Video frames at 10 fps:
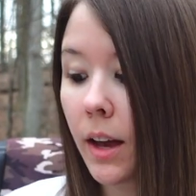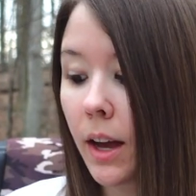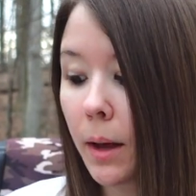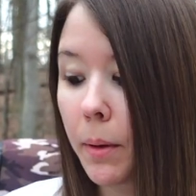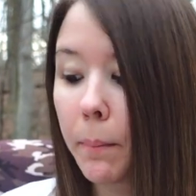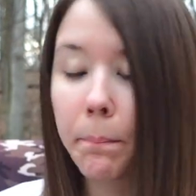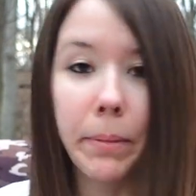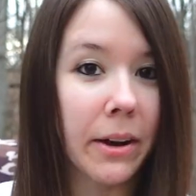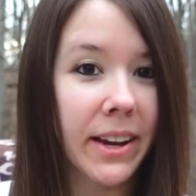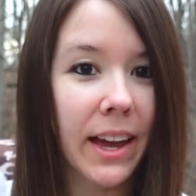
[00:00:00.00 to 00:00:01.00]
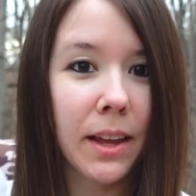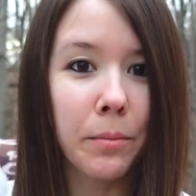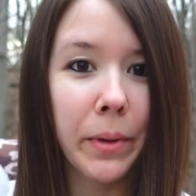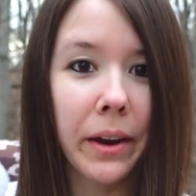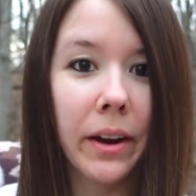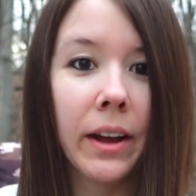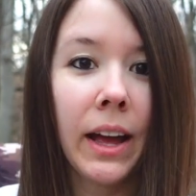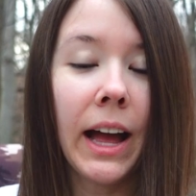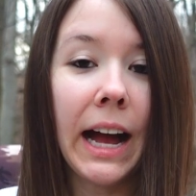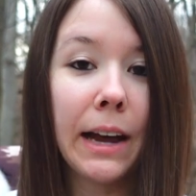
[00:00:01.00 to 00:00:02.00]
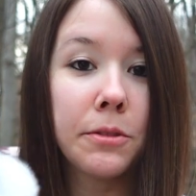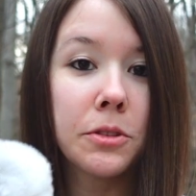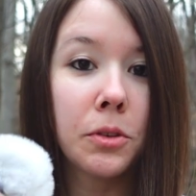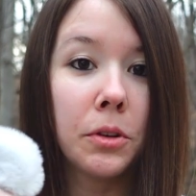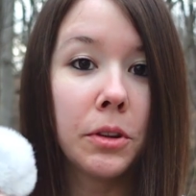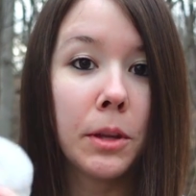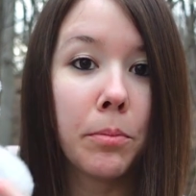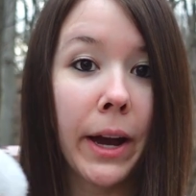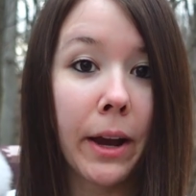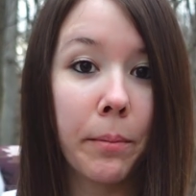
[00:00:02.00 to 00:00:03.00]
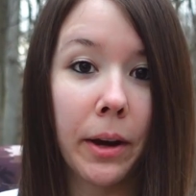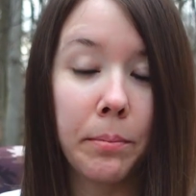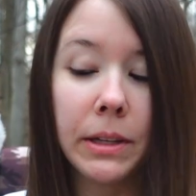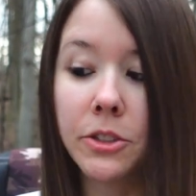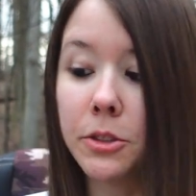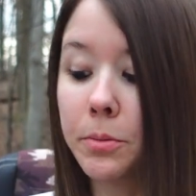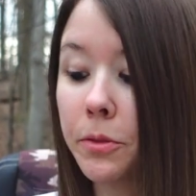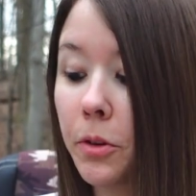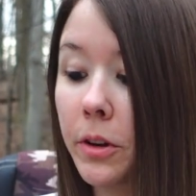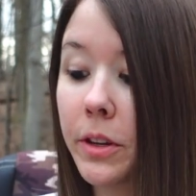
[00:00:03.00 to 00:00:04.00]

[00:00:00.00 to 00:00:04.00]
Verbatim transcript: Berryanne Bear. I've sold the Briarberry plushes before.